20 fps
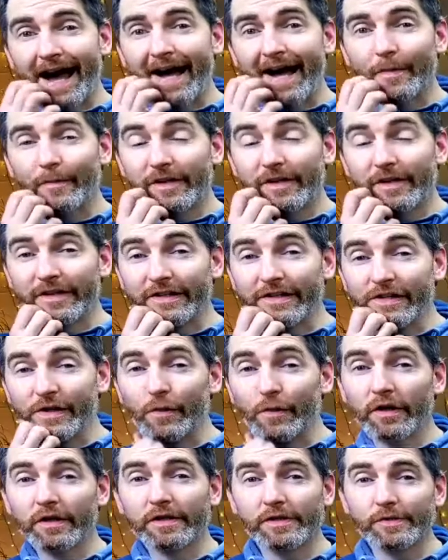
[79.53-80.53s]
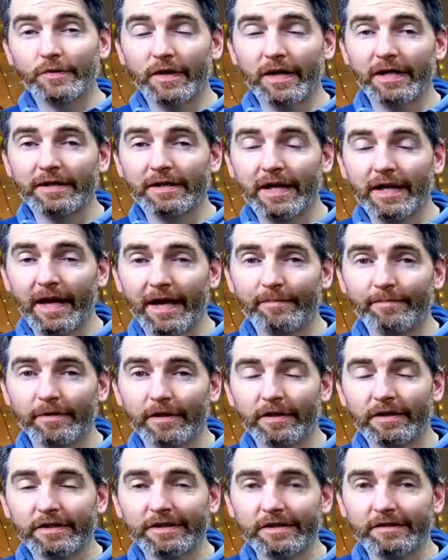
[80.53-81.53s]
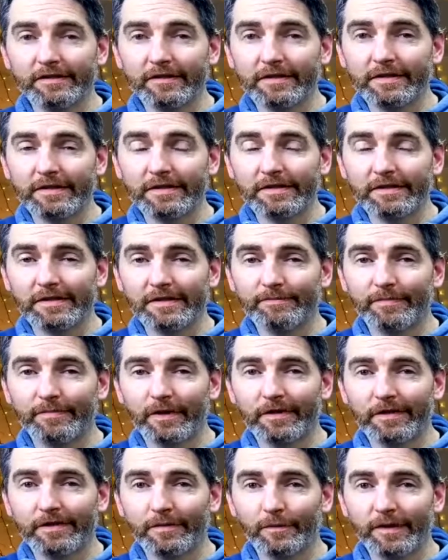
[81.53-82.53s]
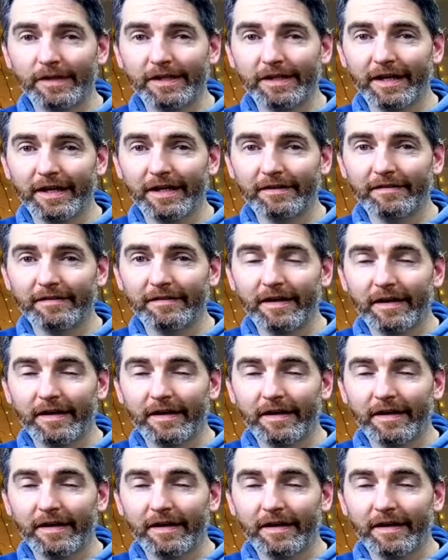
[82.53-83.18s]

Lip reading: We got a new one as well, Blinding Lights by The Weeknd.